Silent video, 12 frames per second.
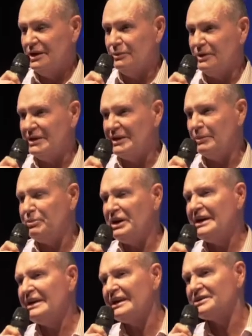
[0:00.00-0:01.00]
When you're
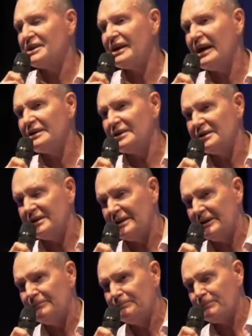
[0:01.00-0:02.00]
playing against a guy
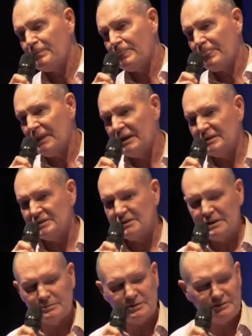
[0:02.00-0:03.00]
today, his
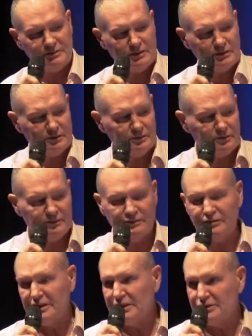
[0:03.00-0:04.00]
name is
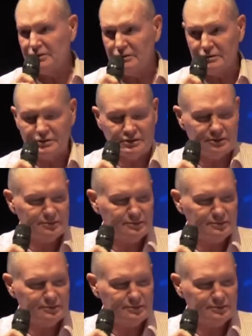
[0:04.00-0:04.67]
Vinnie Jones.